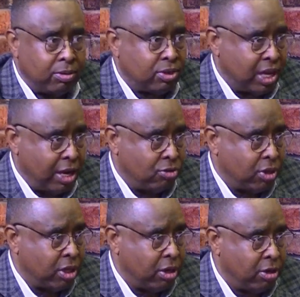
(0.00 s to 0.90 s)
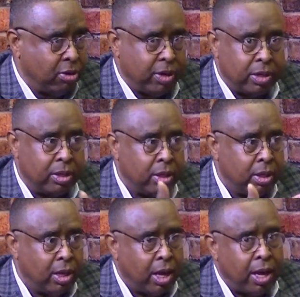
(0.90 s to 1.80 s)
Sandra here
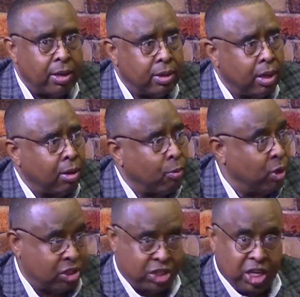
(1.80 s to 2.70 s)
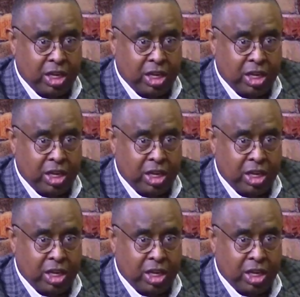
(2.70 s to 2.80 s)
and what she